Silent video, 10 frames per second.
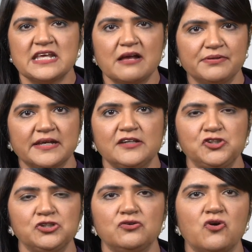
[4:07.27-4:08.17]
the
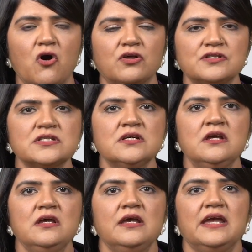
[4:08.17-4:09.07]
application or not.
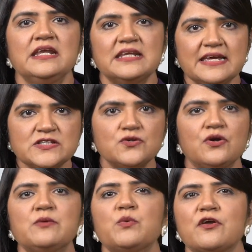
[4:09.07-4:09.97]
In case
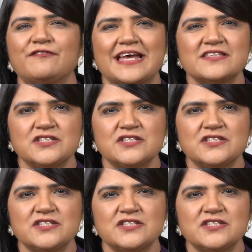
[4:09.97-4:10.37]
you're in one of that